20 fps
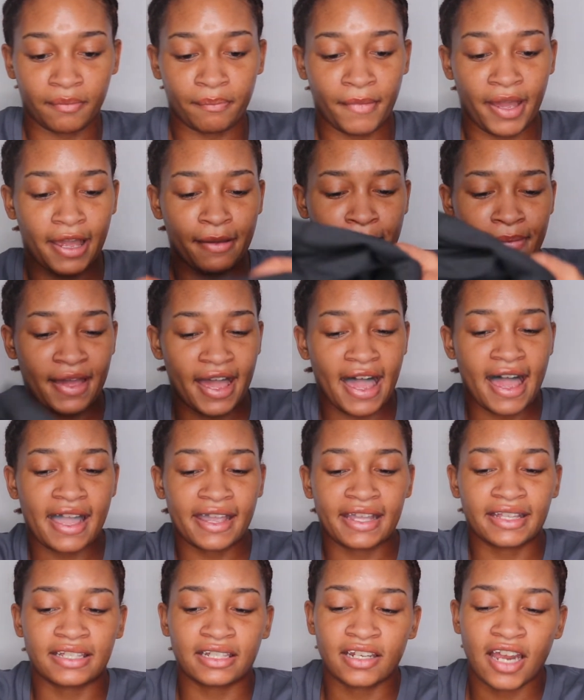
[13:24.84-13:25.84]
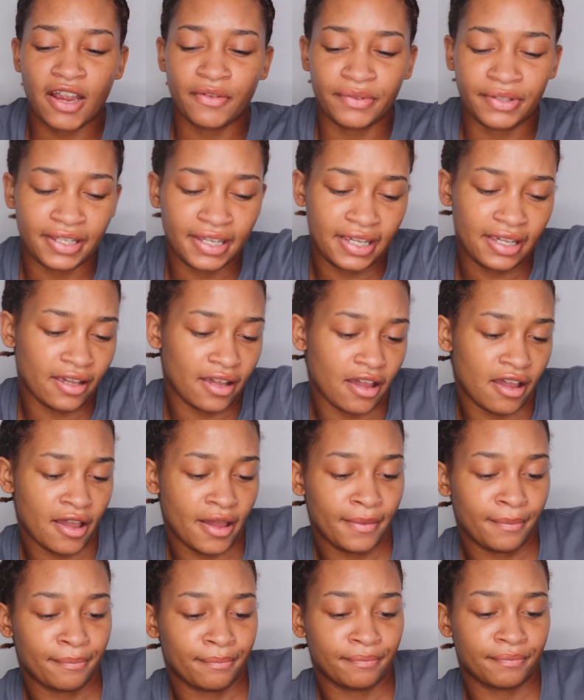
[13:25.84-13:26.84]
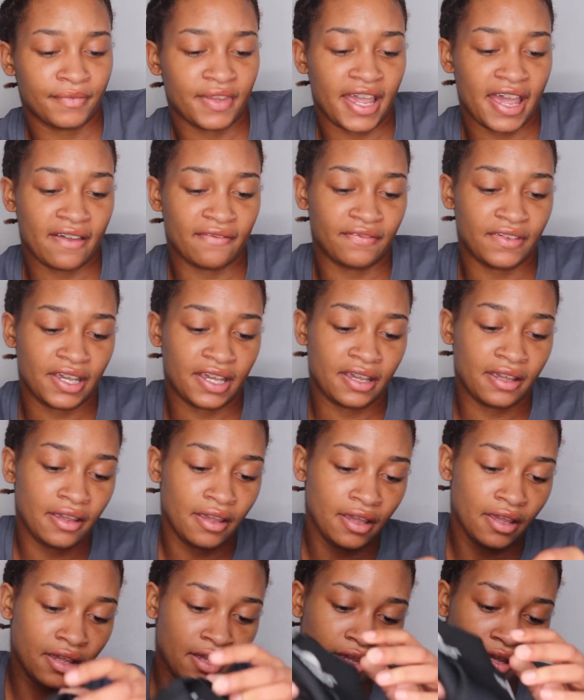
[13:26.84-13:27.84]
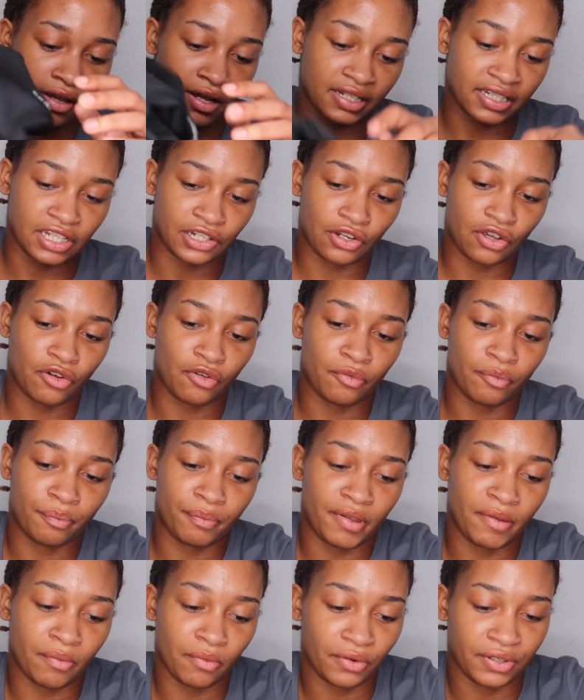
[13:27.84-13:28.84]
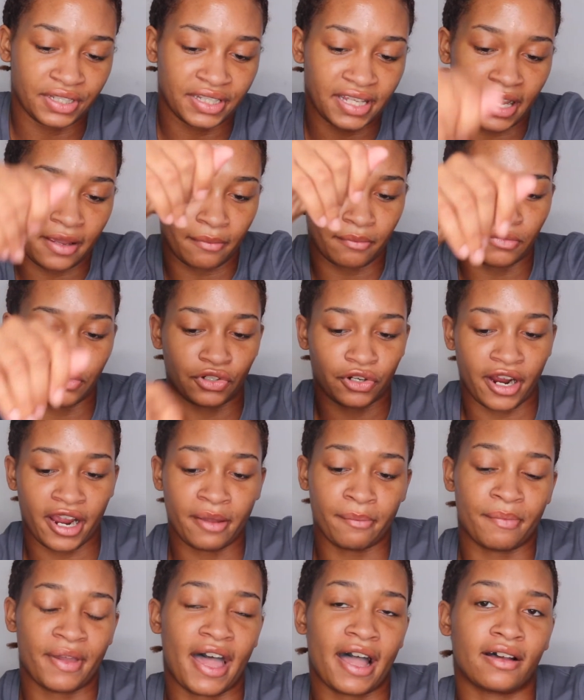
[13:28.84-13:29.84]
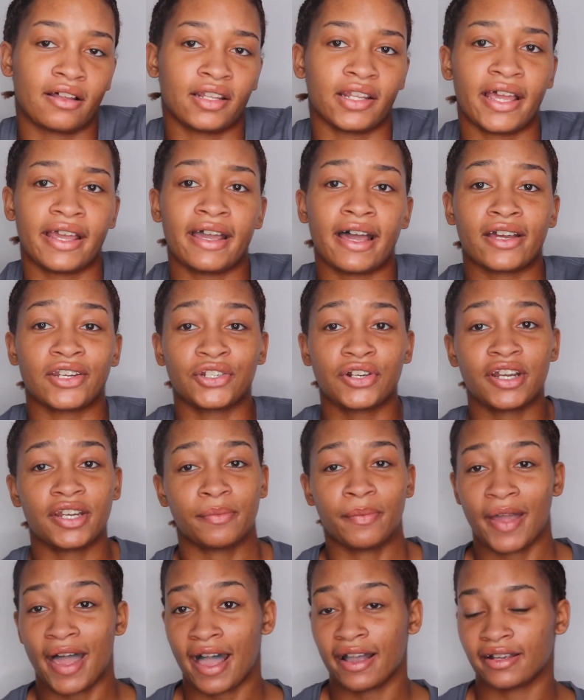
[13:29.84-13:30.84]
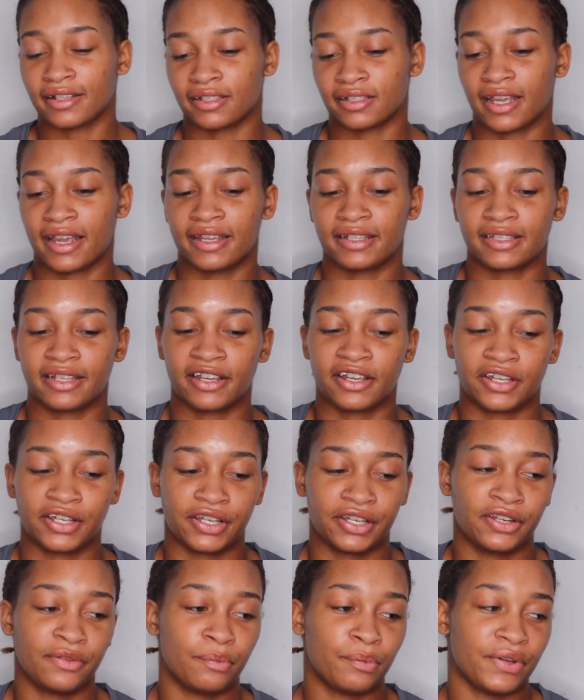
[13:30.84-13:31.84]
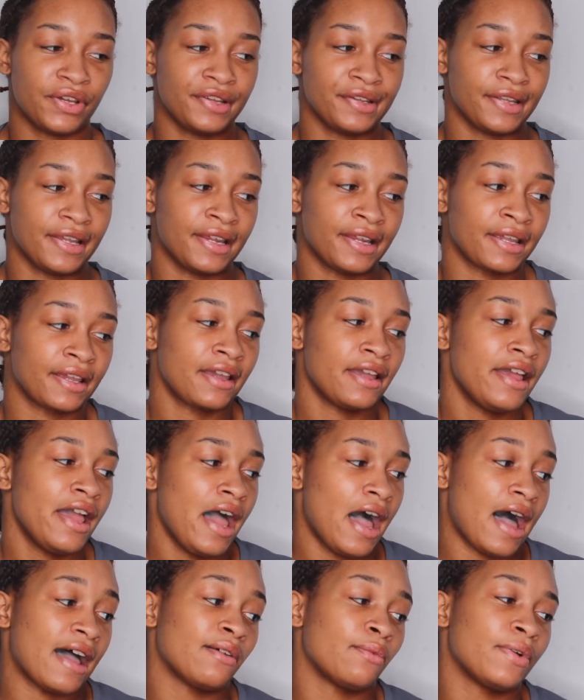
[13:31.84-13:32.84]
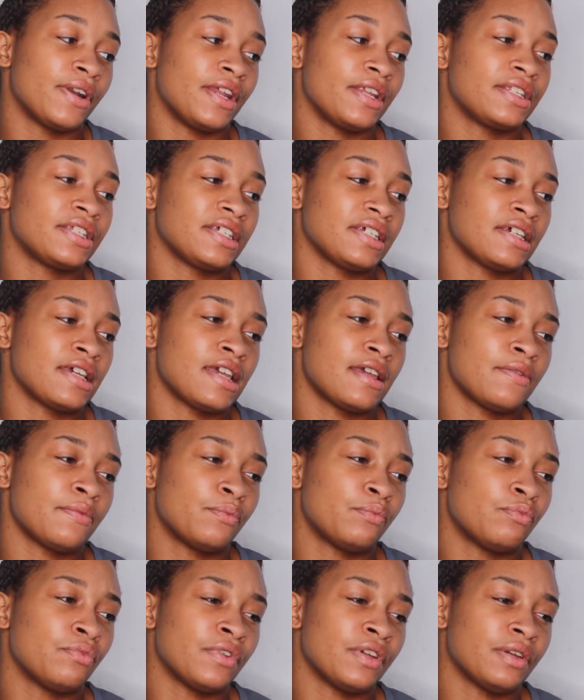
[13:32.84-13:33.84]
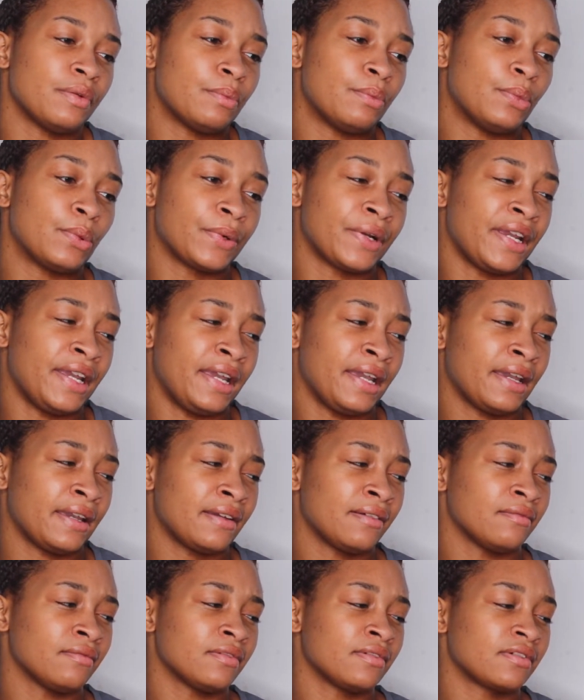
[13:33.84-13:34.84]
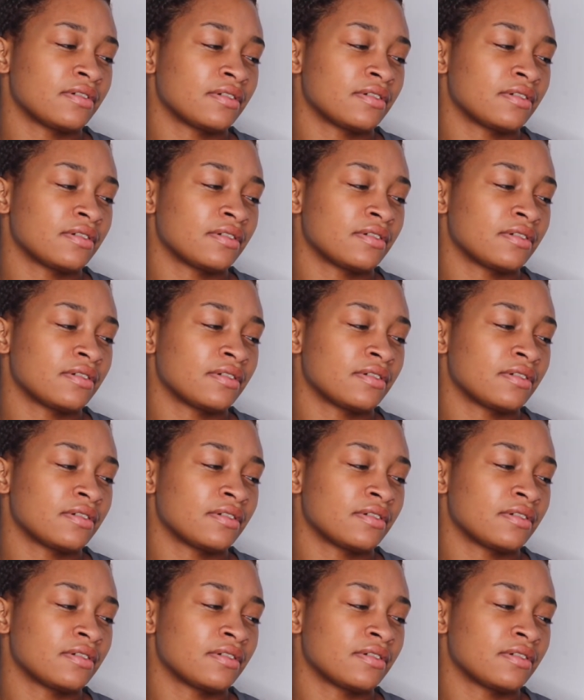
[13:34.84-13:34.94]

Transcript: my bag. It's not really um, heavy because I know people are saying try and pack light. I tried to pack as light as I could, but like I wanted to bring,